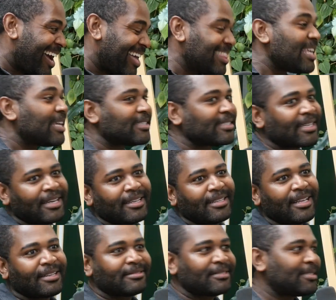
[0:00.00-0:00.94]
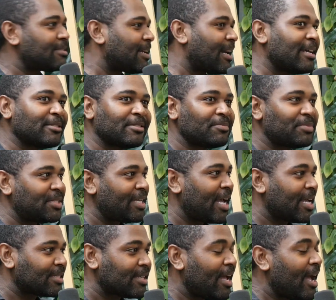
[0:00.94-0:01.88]
I think it's kind of like this guy's
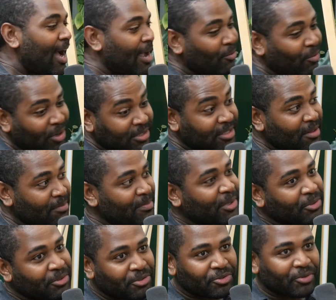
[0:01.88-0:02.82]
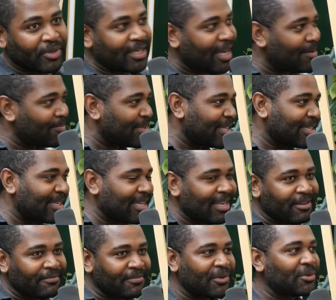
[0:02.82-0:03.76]
obsessed. I walked in the middle of the street. I'm like
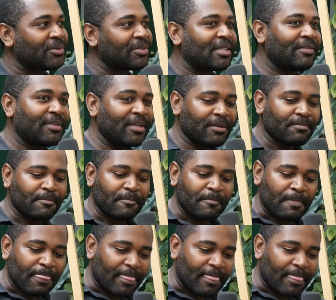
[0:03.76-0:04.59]
getting photos of it.